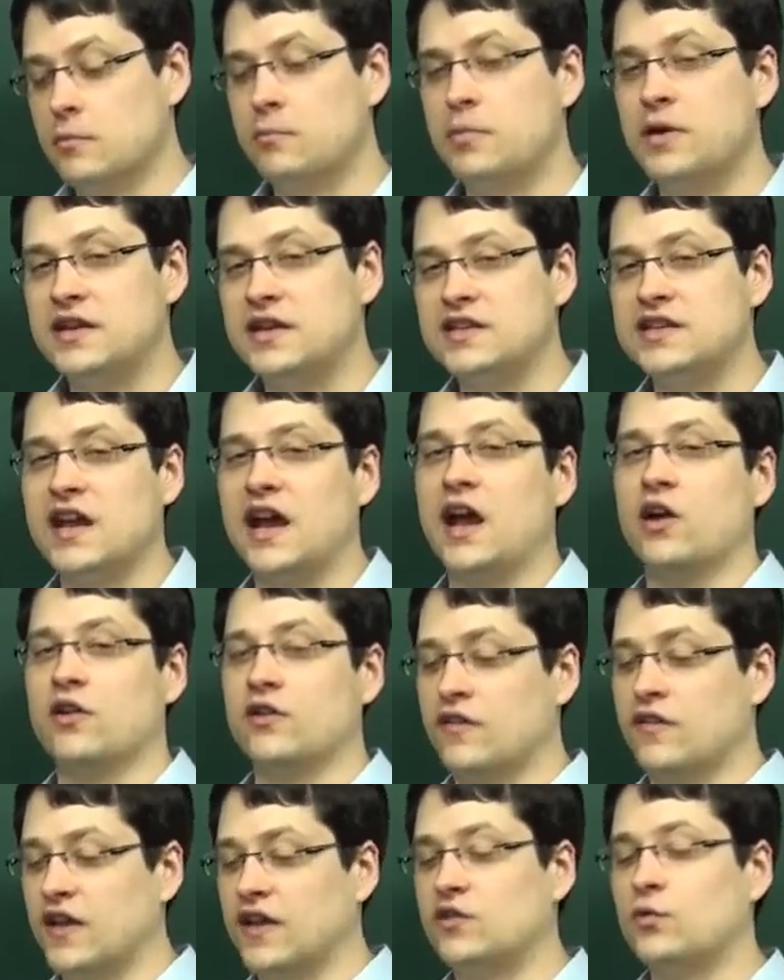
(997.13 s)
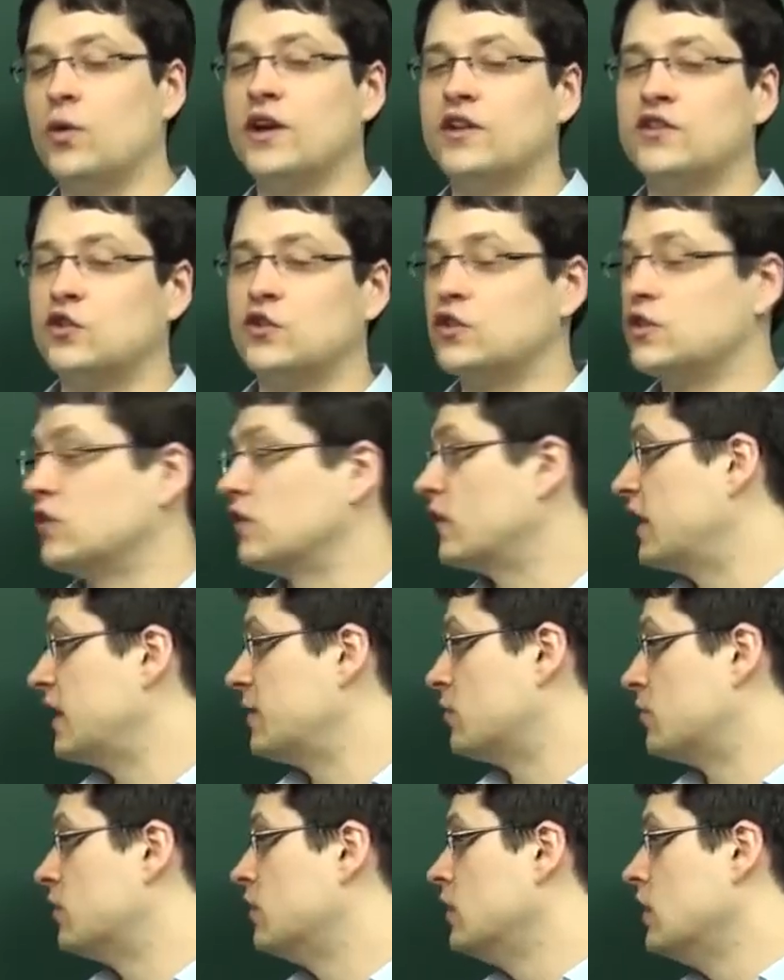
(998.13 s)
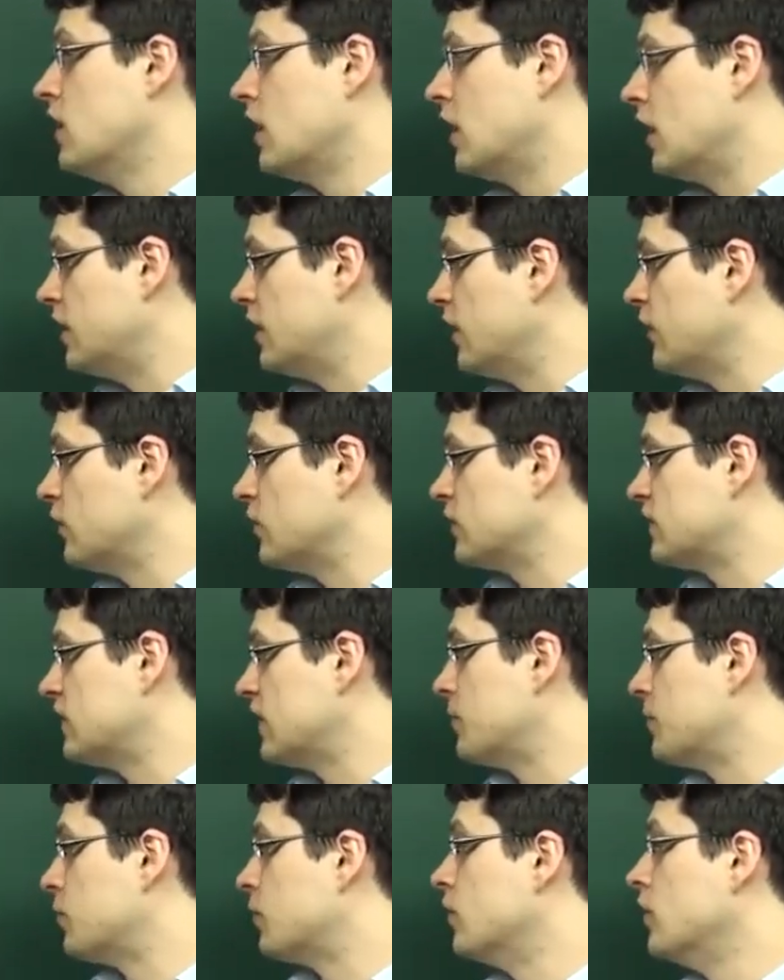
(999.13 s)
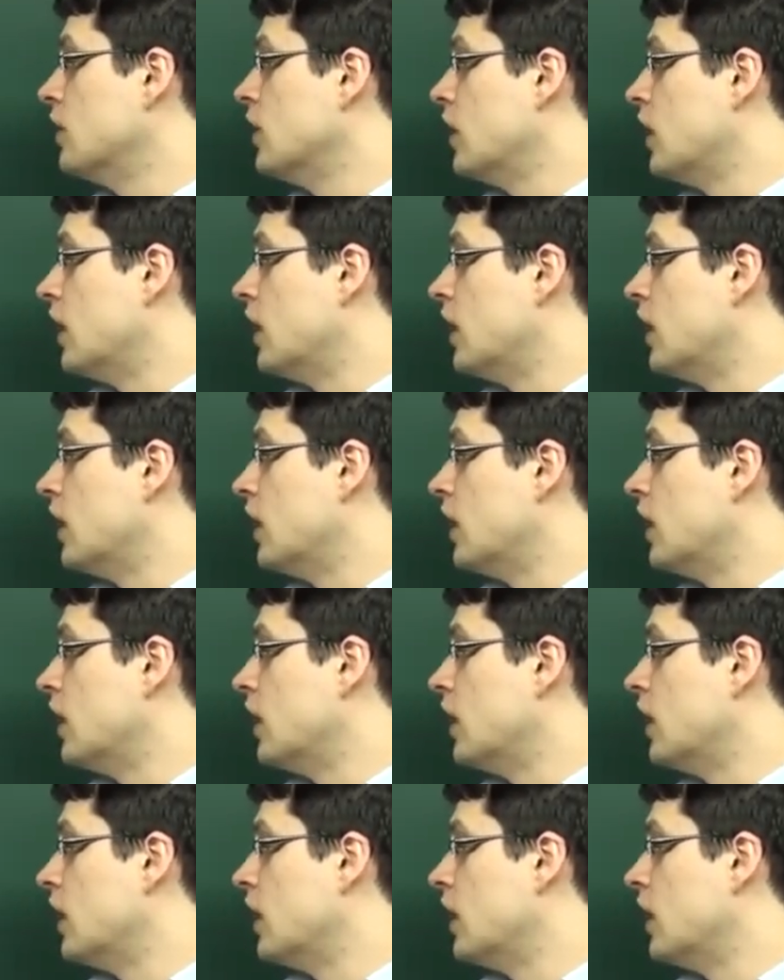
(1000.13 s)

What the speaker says: pin down, and that's why it's good to label. Another example,